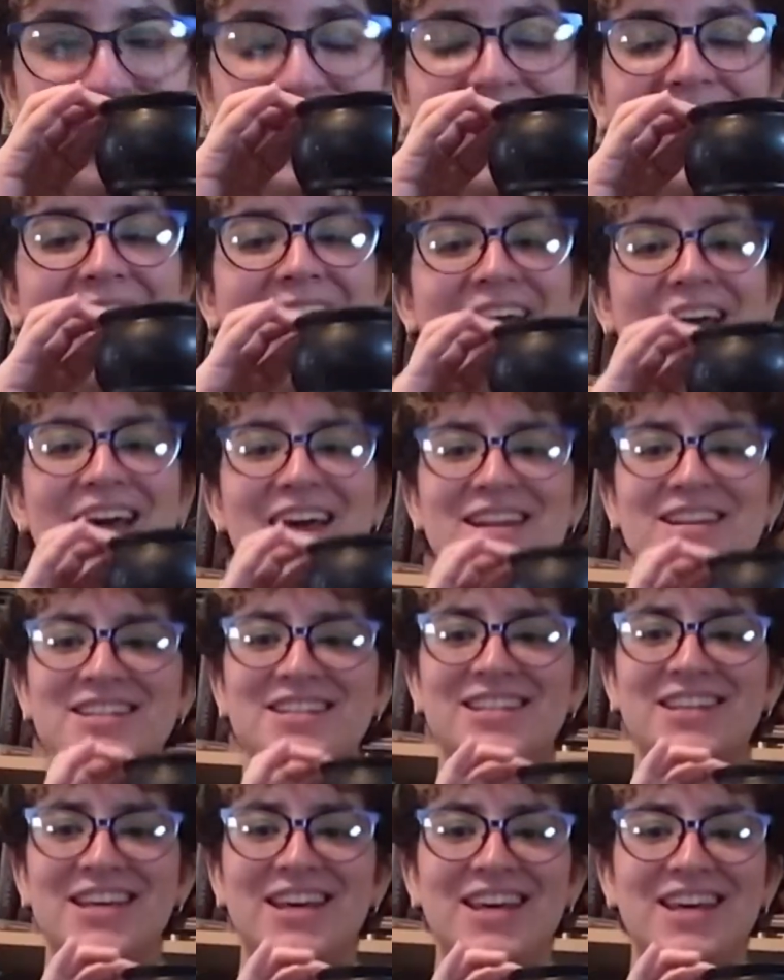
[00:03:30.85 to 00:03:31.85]
and
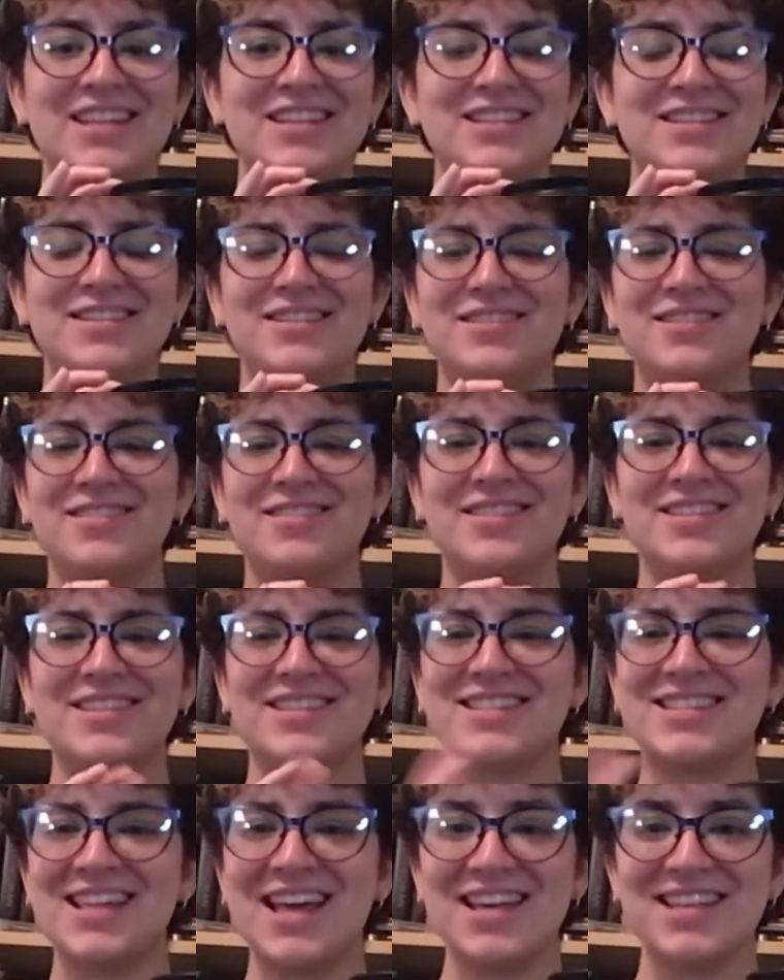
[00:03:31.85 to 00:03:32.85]
it
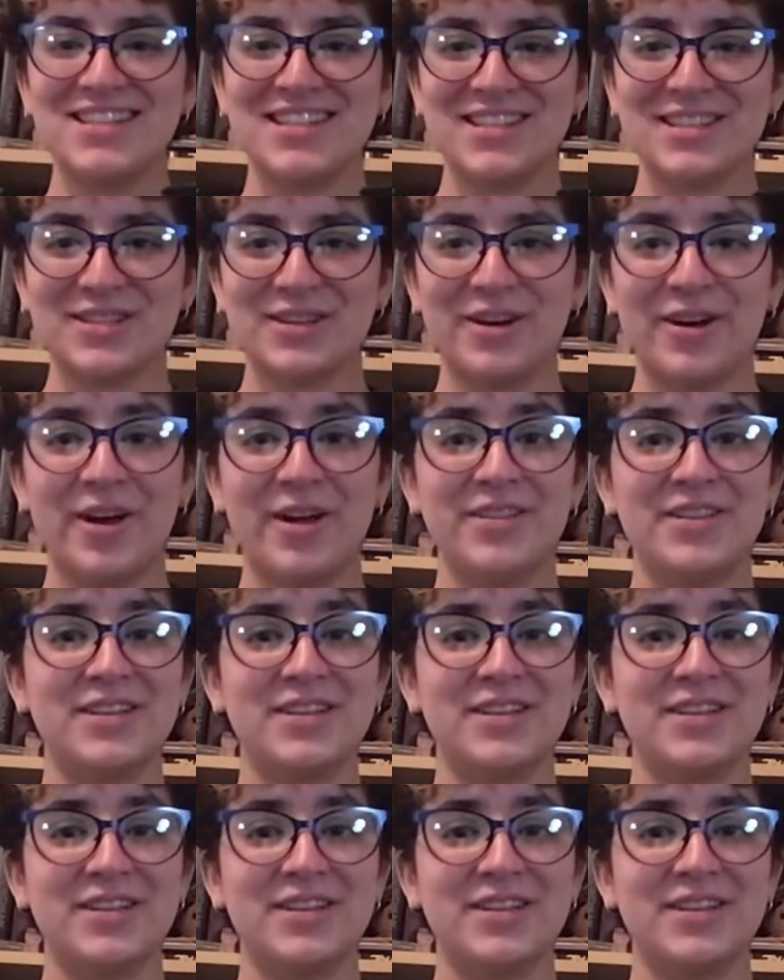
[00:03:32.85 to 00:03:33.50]
says it's called